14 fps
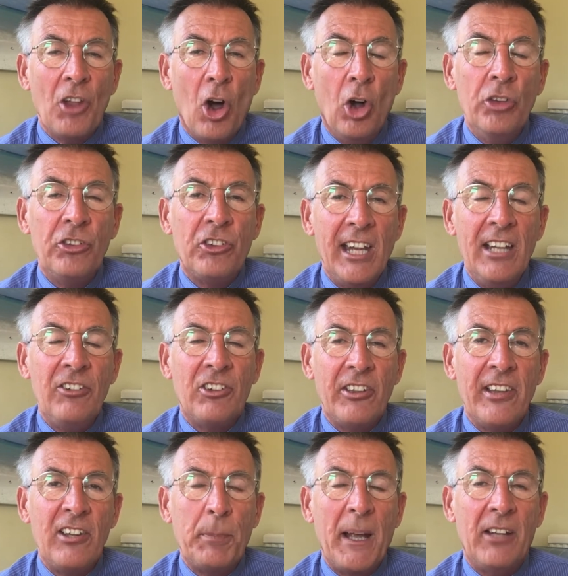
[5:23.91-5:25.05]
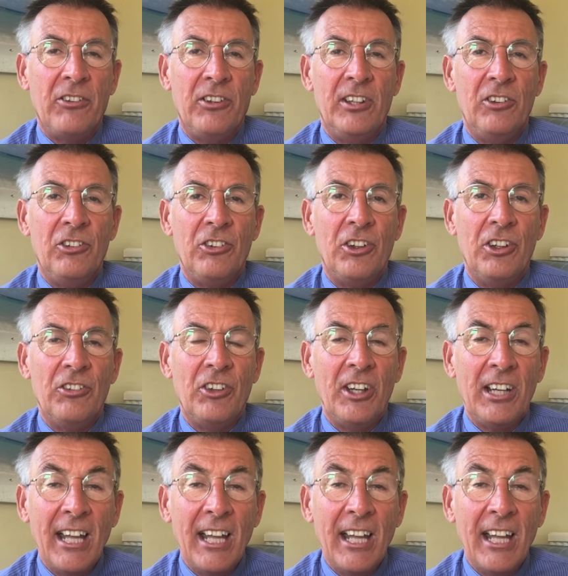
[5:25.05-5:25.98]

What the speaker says: into this passage, to